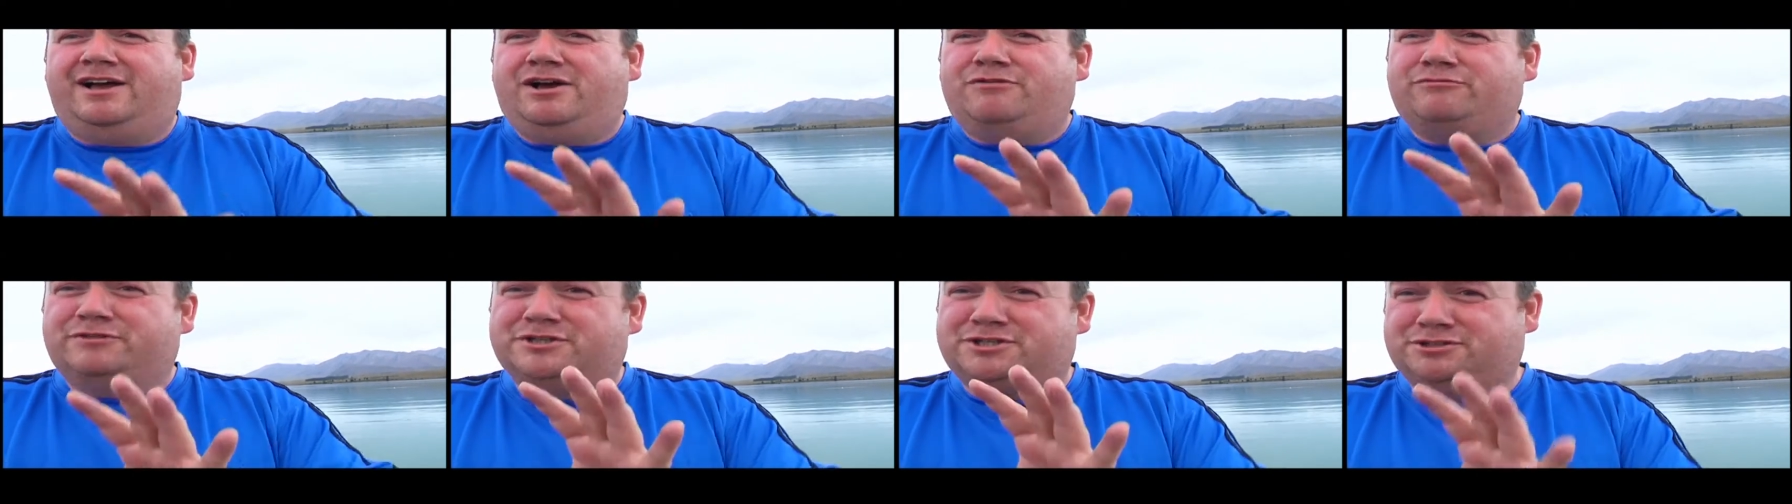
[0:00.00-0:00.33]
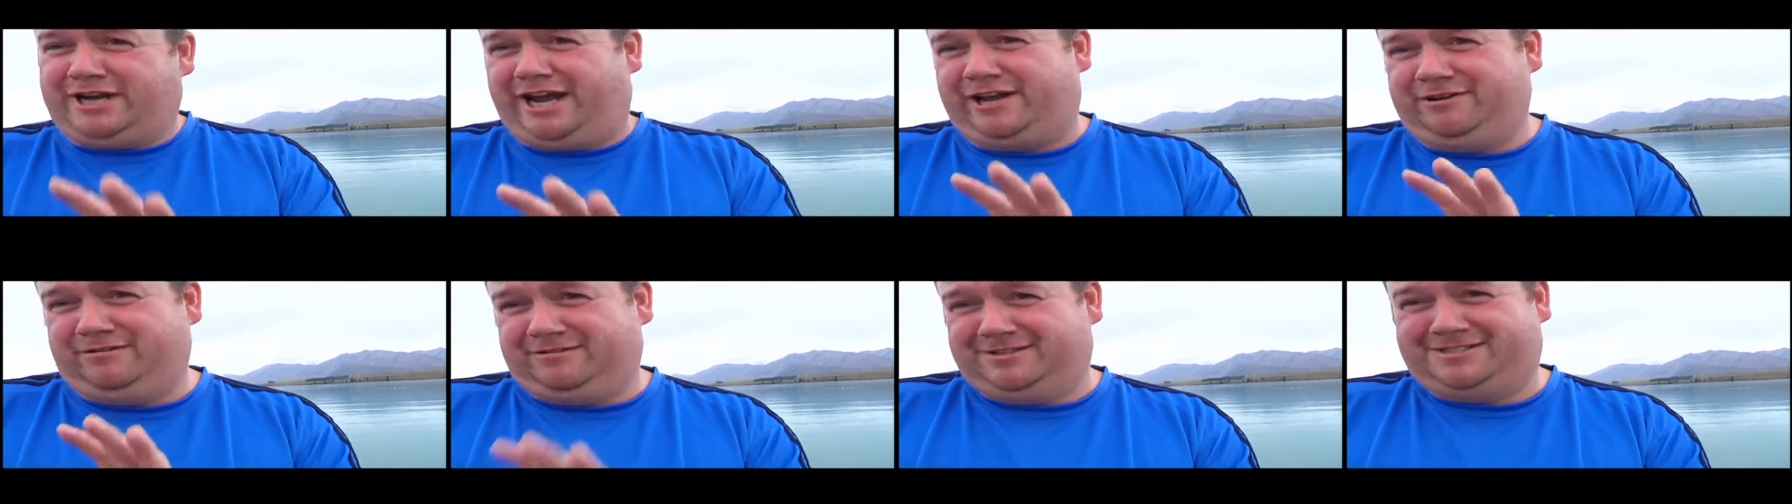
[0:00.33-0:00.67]

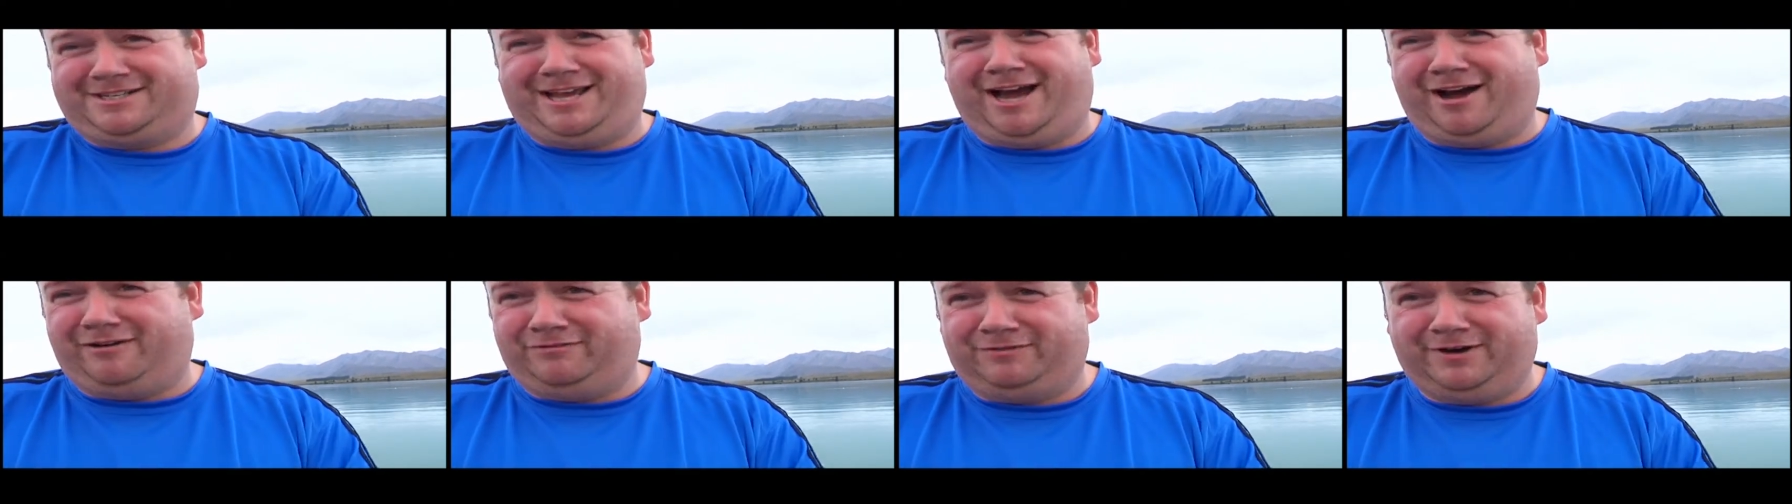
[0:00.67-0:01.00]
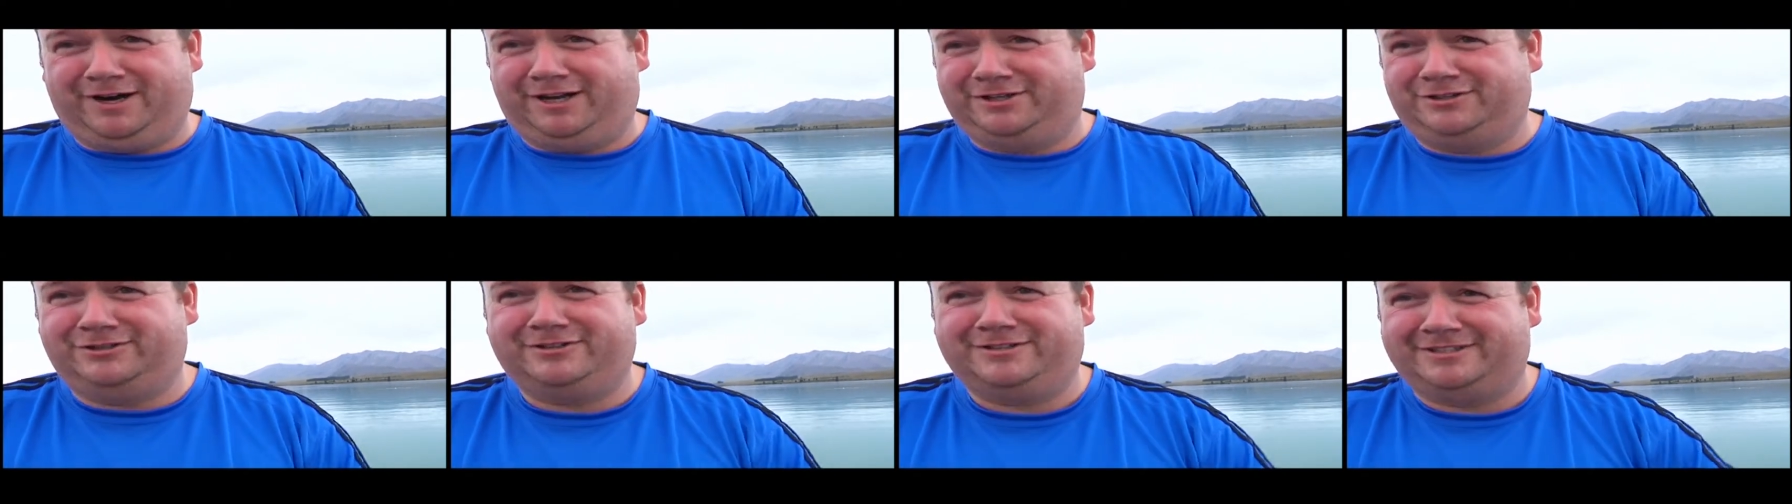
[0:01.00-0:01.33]
restrain yourself while
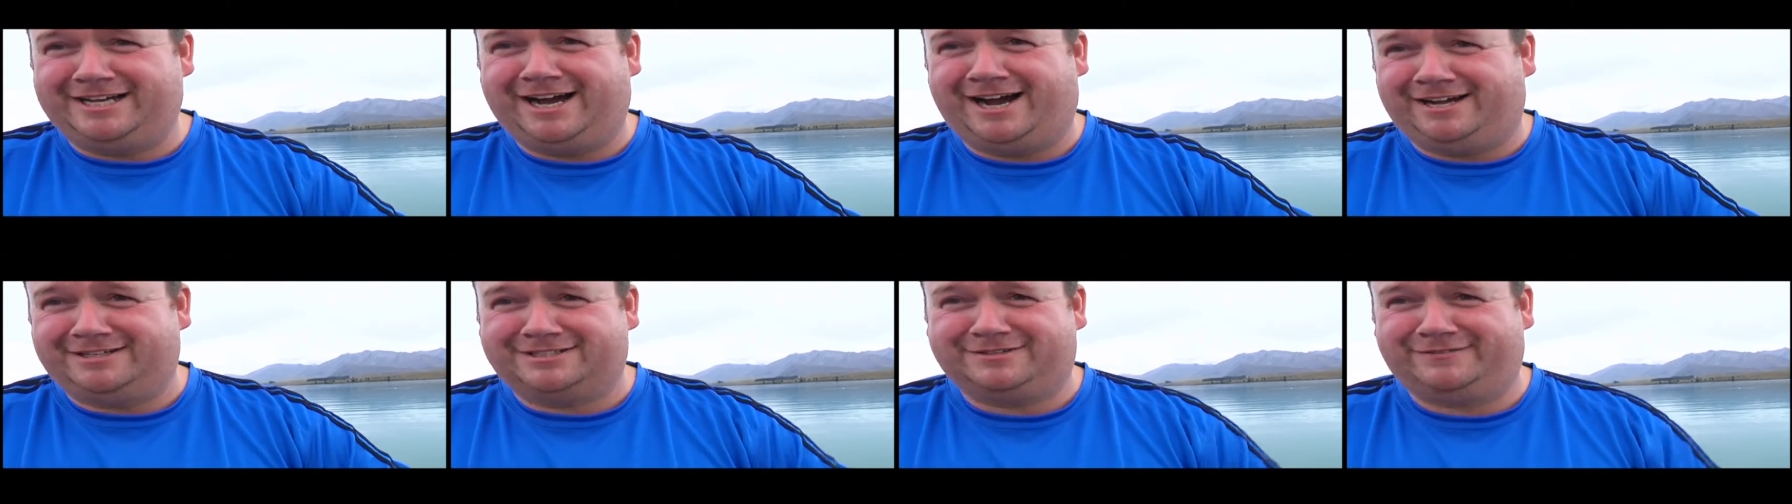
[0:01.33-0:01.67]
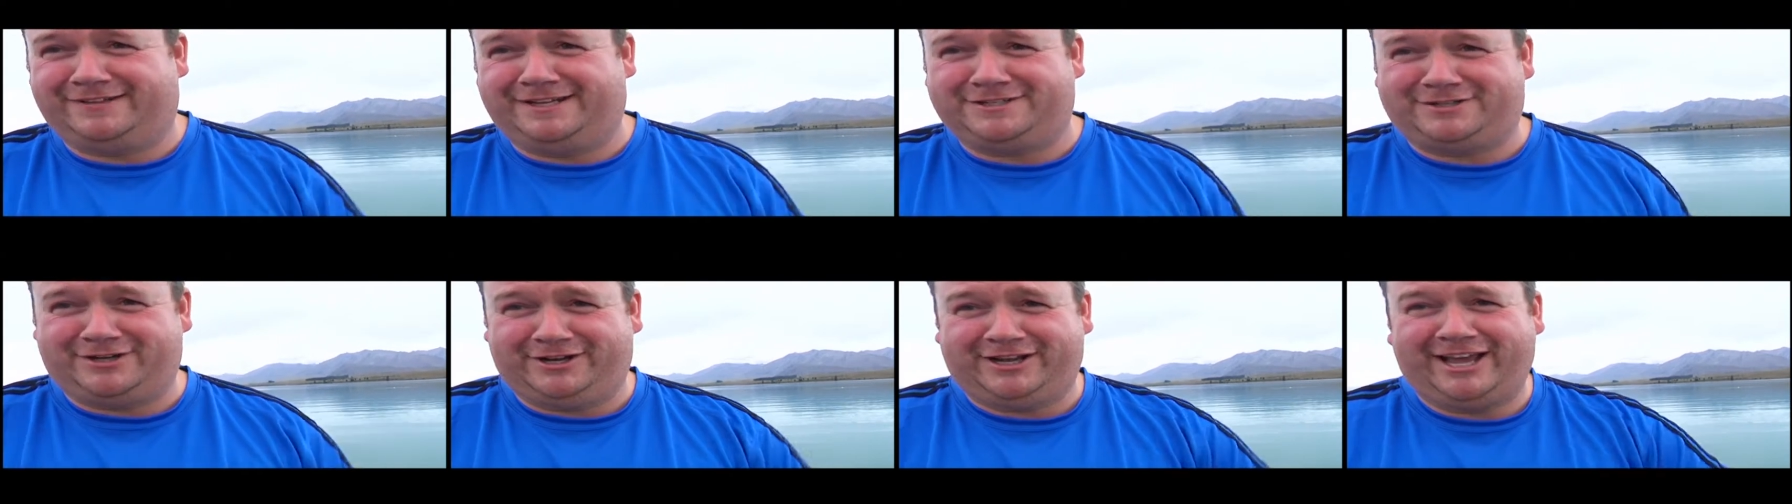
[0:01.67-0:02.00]
I do the dance, if
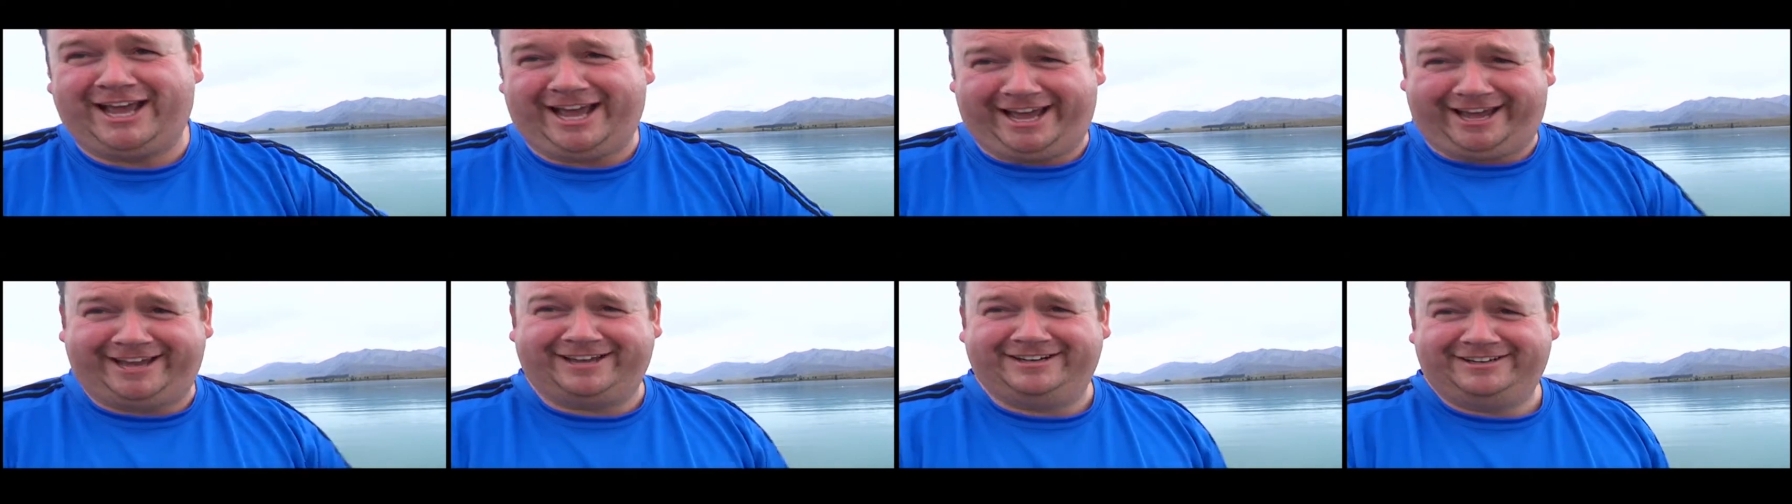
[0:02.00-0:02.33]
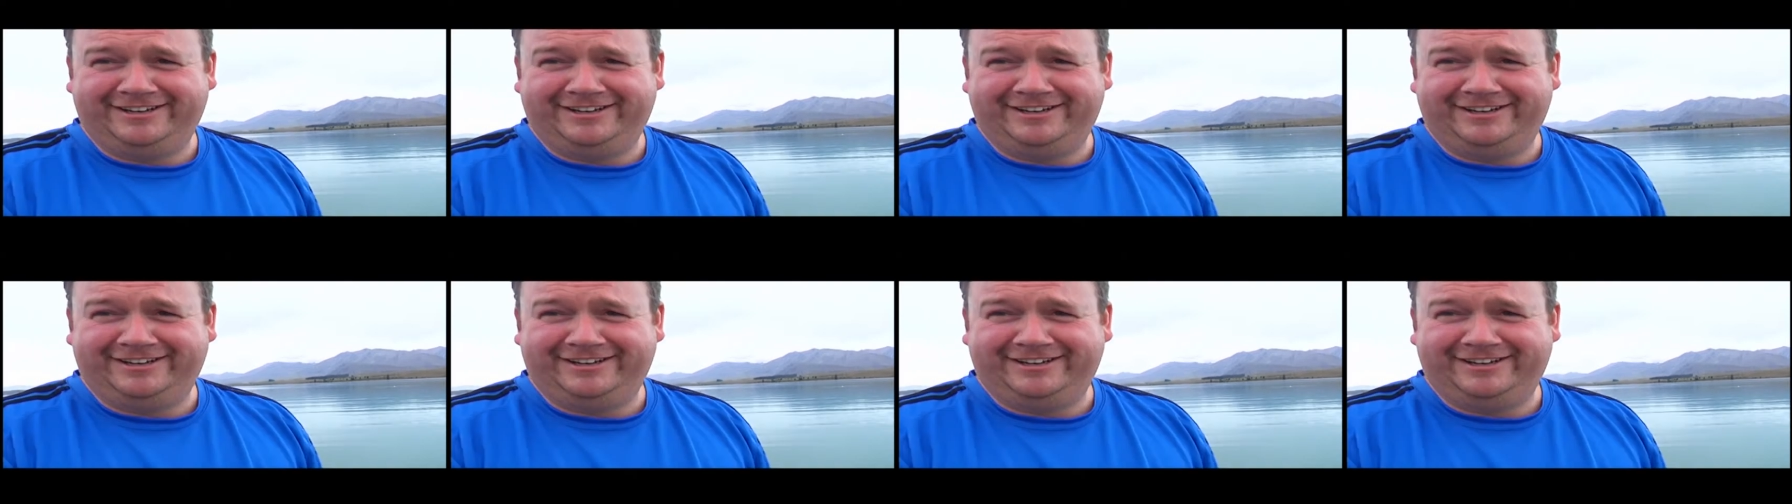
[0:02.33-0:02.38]
that's okay.